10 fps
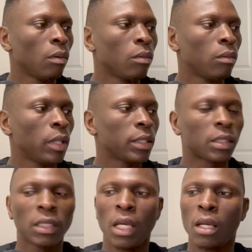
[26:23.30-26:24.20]
let's
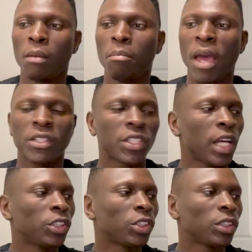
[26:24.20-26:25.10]
say
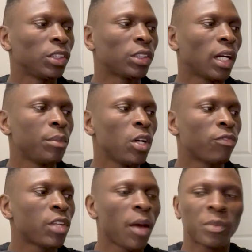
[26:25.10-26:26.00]
message, it's gonna be of
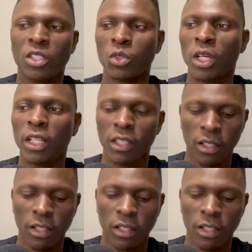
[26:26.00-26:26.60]
type string.